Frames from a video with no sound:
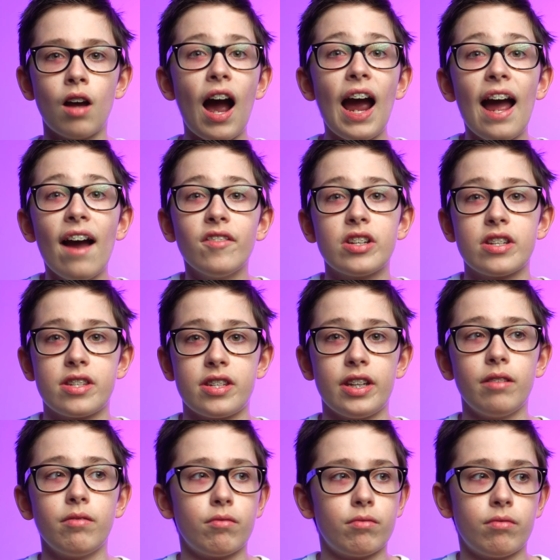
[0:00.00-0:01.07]
I haven't
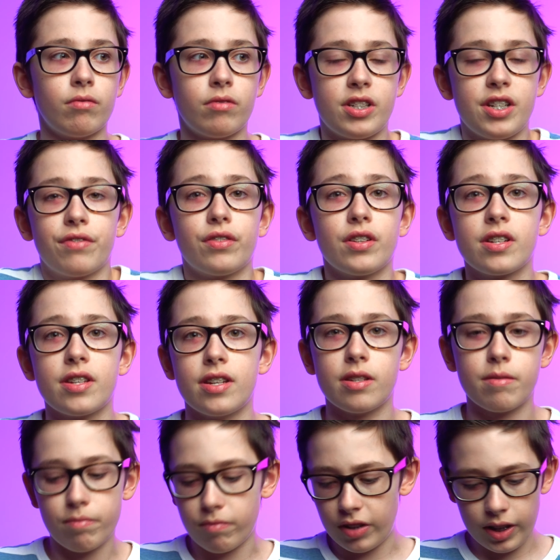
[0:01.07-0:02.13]
seen
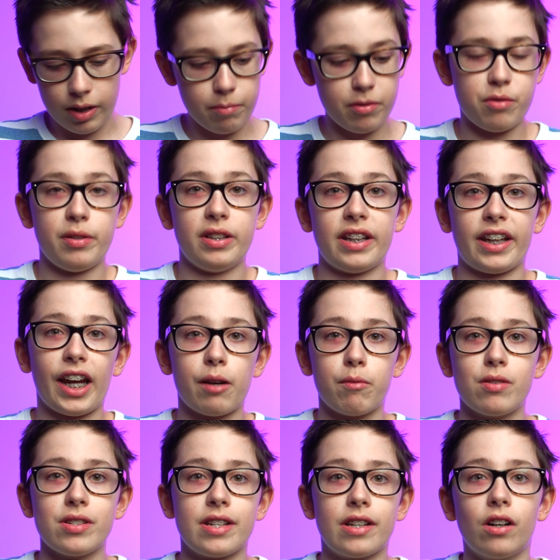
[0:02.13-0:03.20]
differences really between the
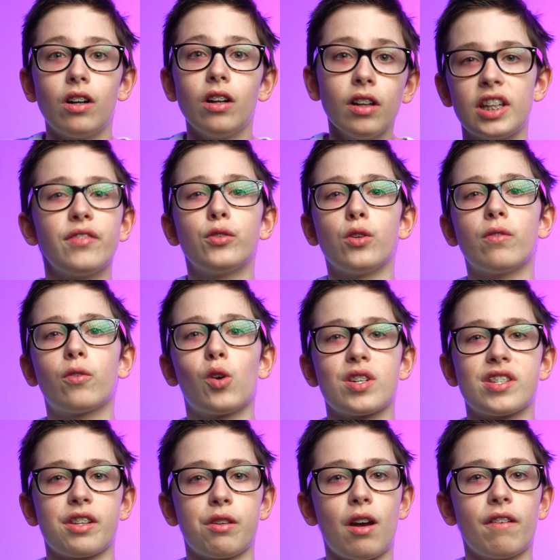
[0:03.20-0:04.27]
cameras at all, even though of course
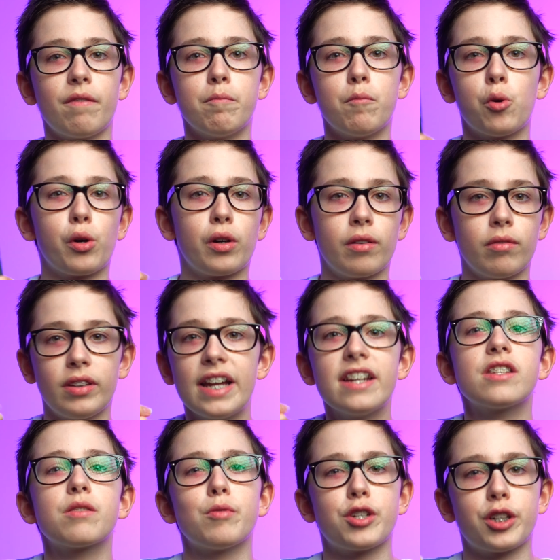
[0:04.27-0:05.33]
that you have more
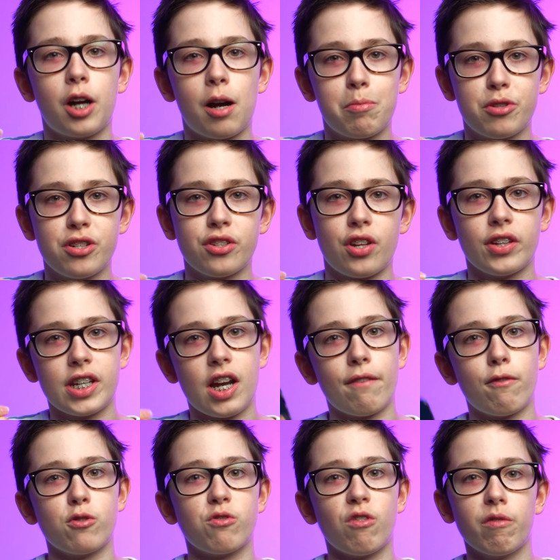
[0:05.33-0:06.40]
lens switching options on the
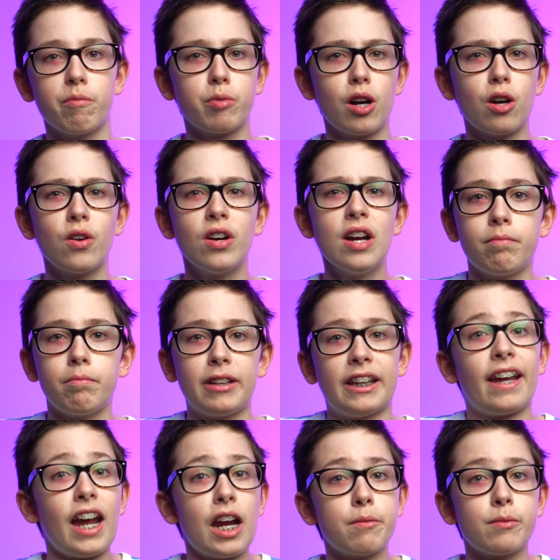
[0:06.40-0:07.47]
iPhone 12 Pro, but the
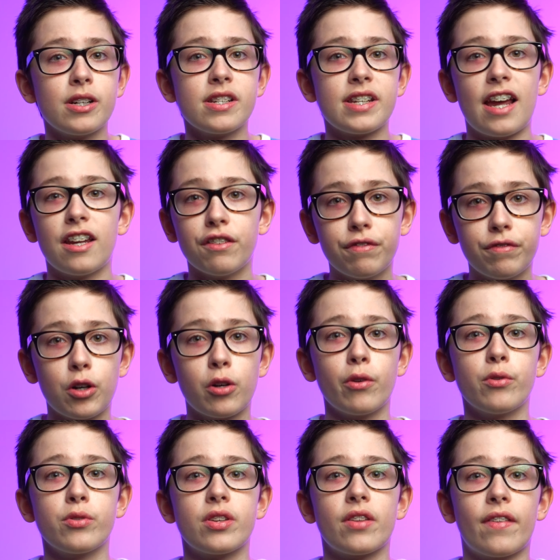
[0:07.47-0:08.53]
cameras and the
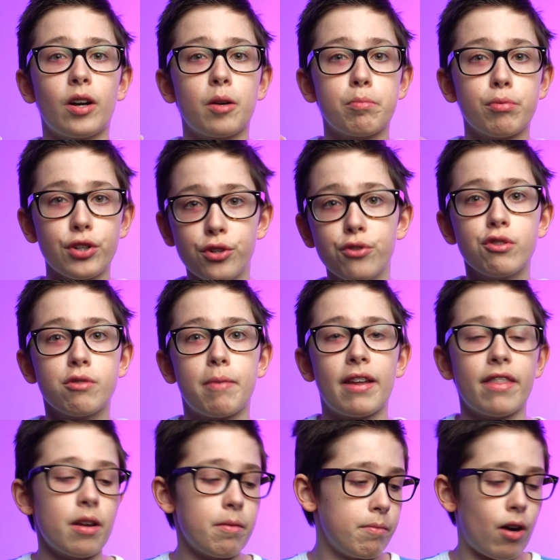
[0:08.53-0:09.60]
photos that are produced by
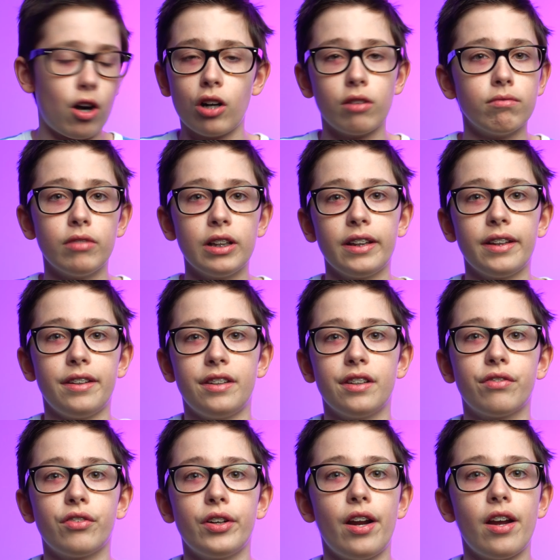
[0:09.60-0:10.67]
them aren't really
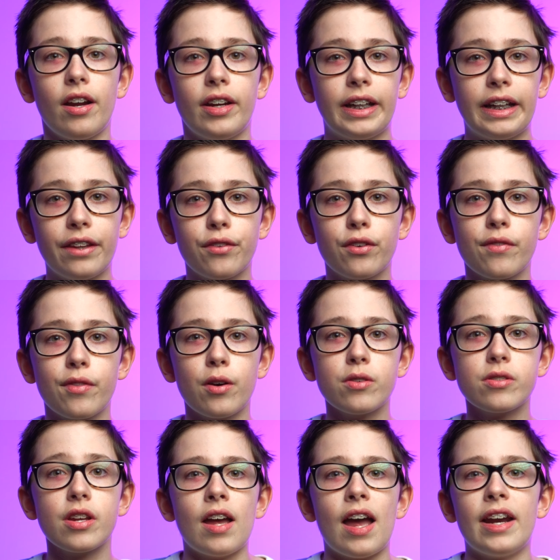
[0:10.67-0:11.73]
different in either of
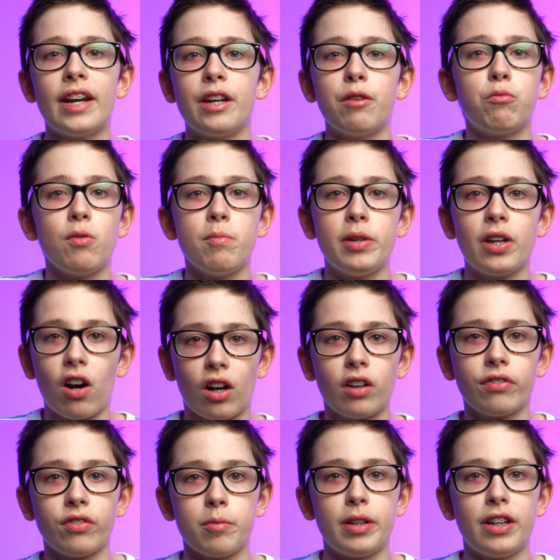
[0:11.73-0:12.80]
those, and it would be
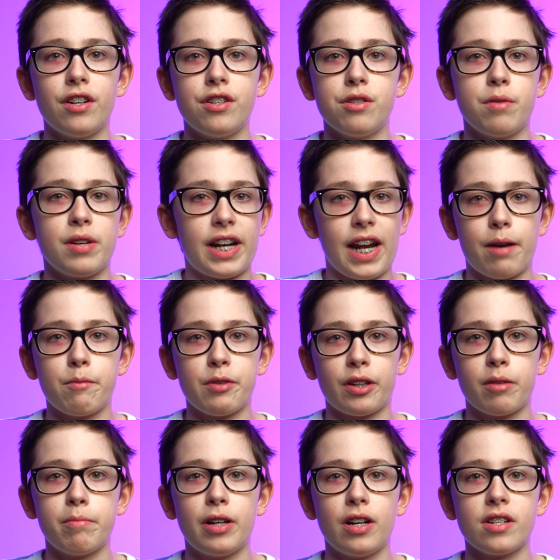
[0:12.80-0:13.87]
hard for me to do a camera
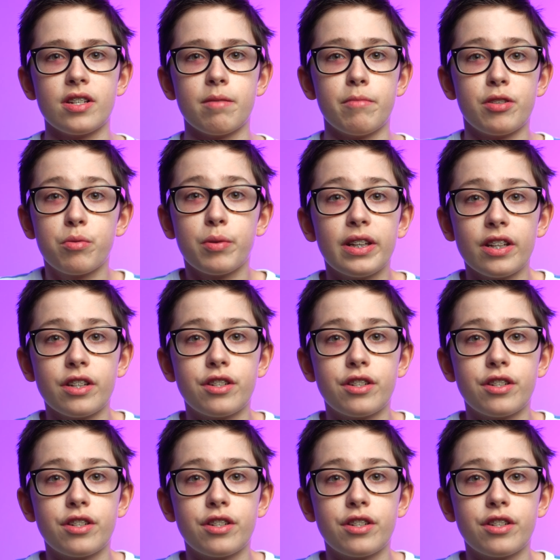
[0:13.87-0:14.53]
comparison between the